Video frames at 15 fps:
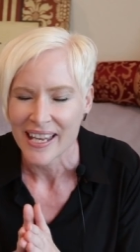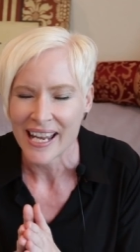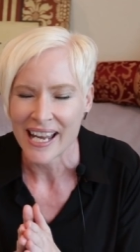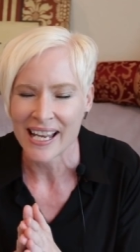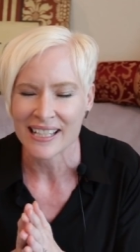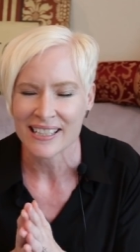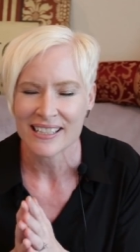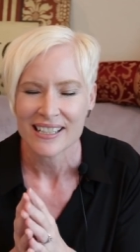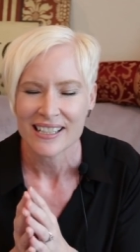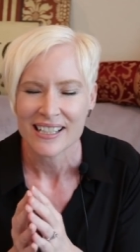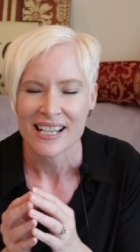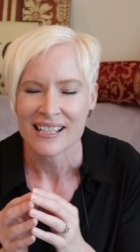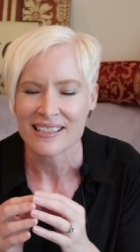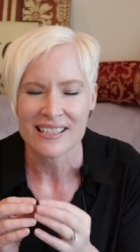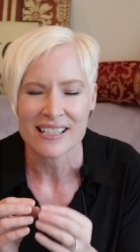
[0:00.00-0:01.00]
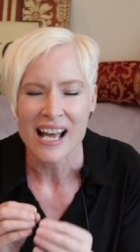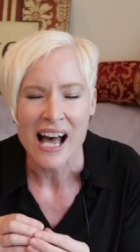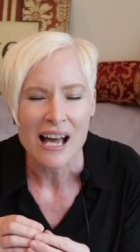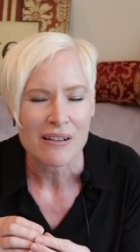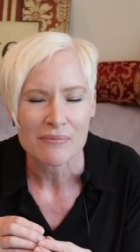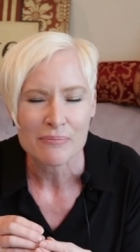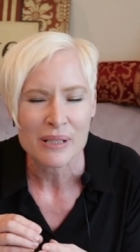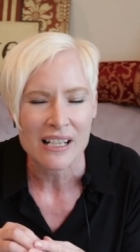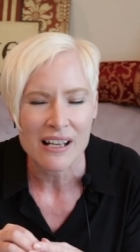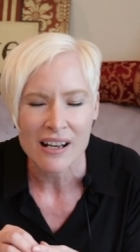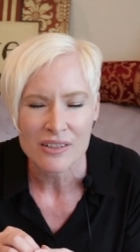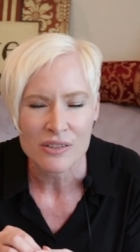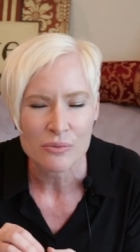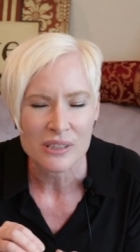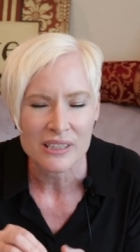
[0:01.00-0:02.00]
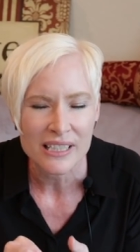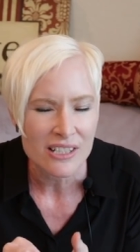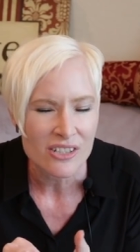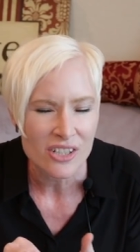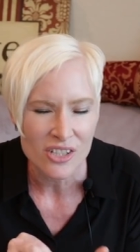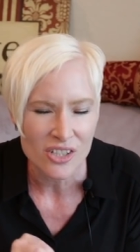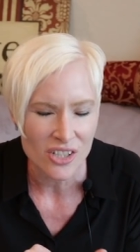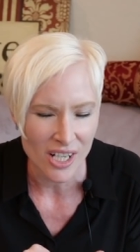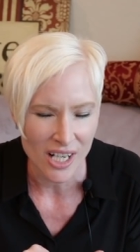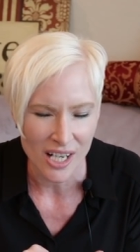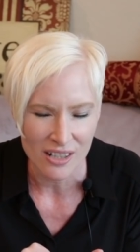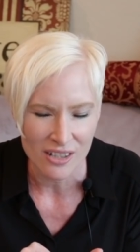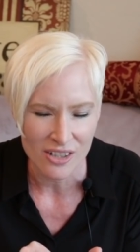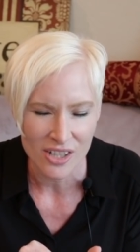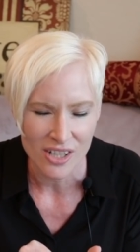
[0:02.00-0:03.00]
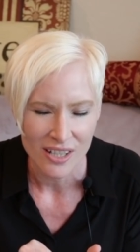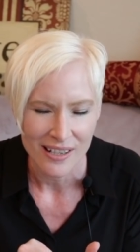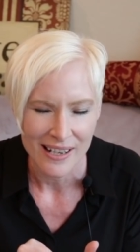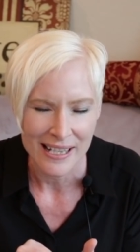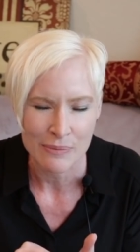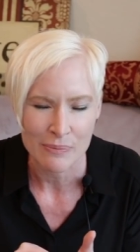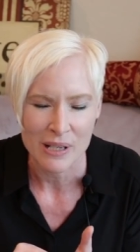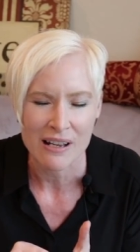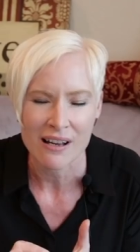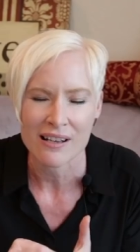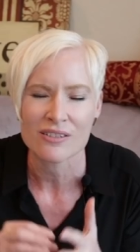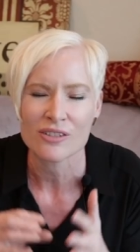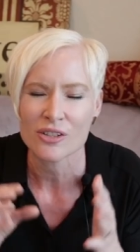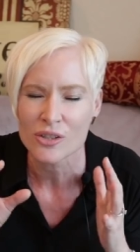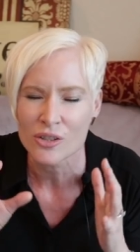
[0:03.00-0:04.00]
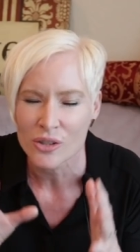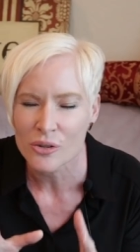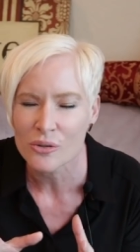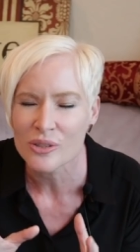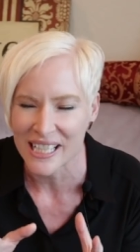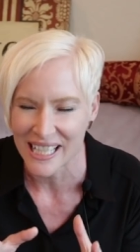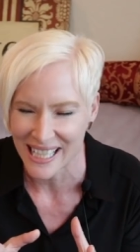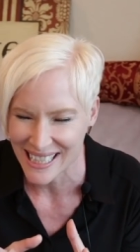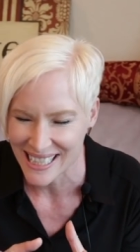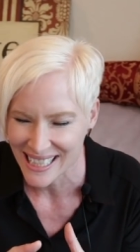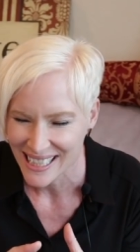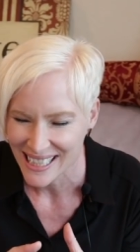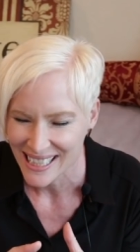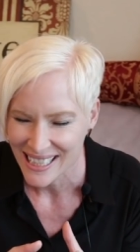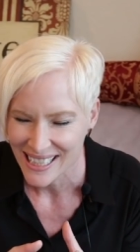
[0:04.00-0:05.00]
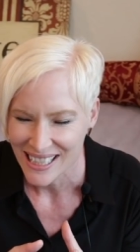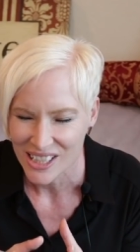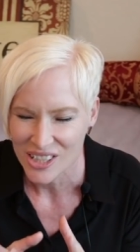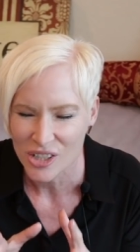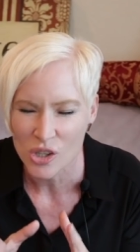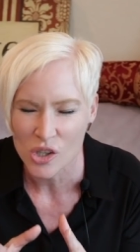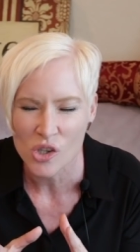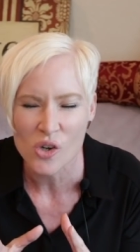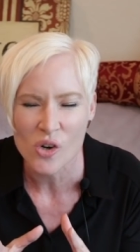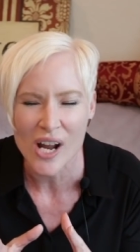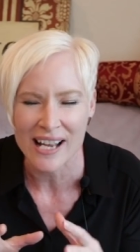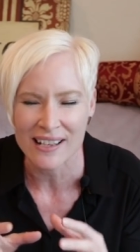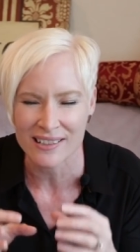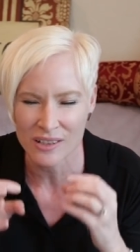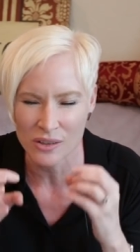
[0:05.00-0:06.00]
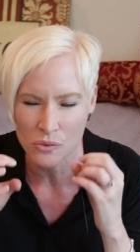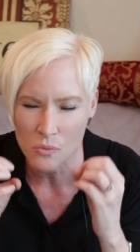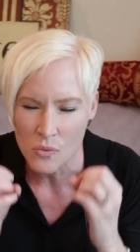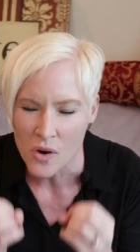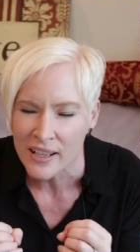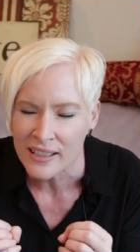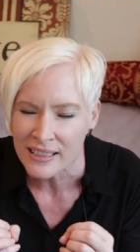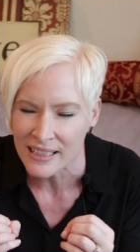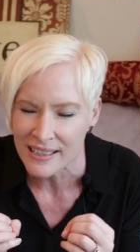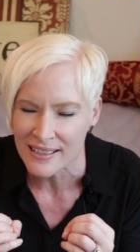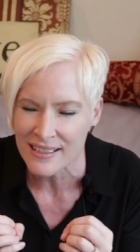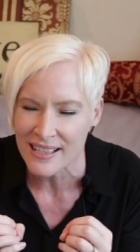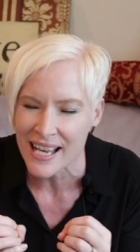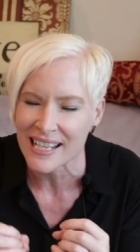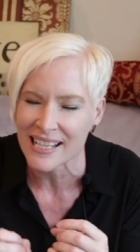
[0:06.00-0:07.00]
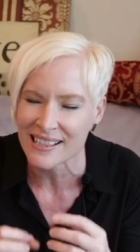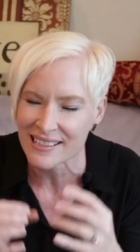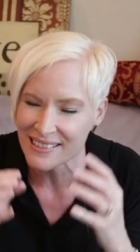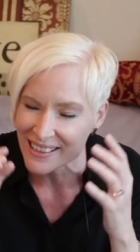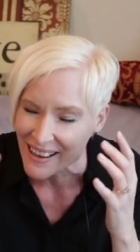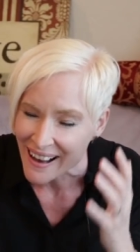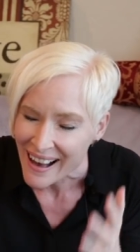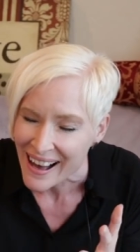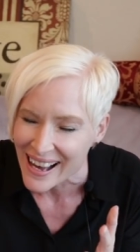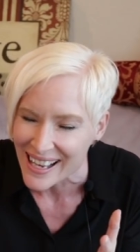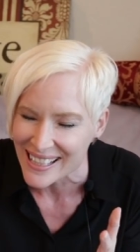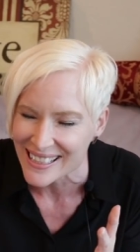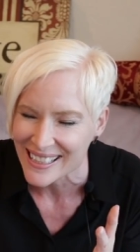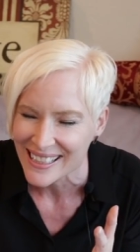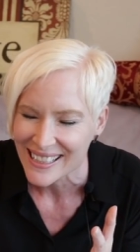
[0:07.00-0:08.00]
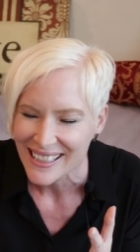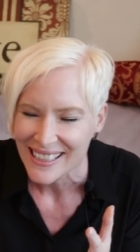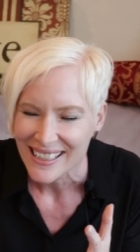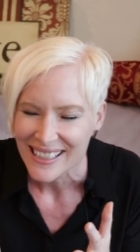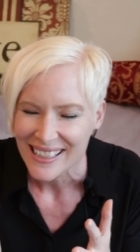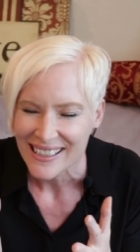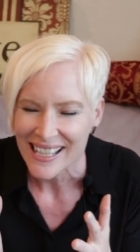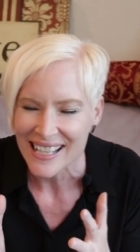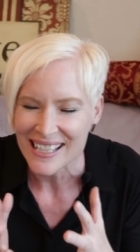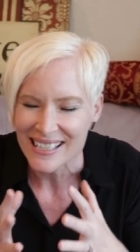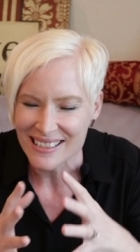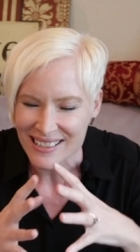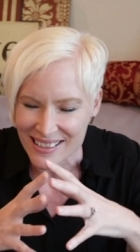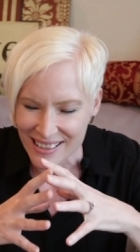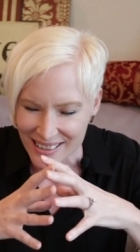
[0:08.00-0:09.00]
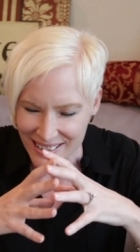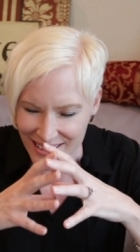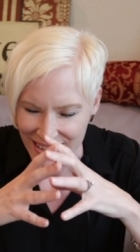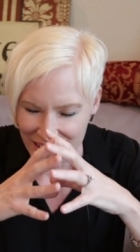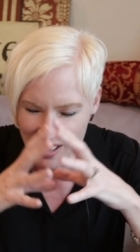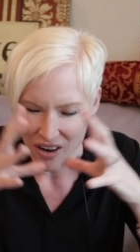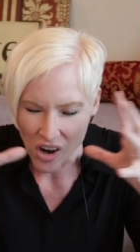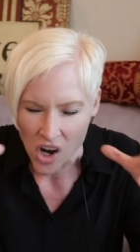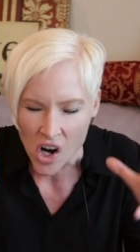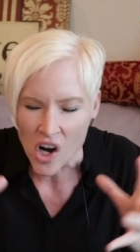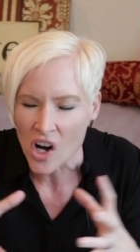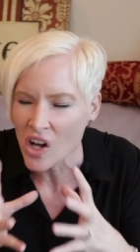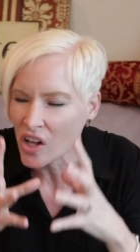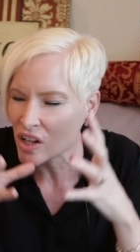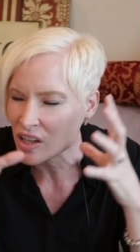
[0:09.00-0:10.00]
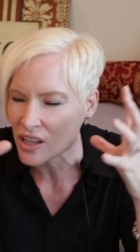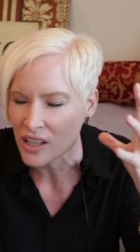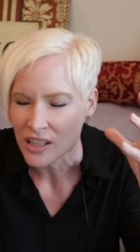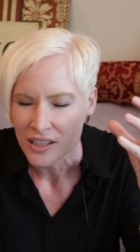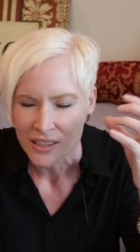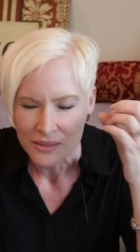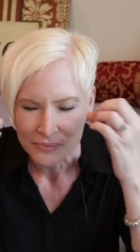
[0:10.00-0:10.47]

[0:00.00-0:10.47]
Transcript: And it's not because religion changed. It's because you did. You as the oneness that is God, that is this all,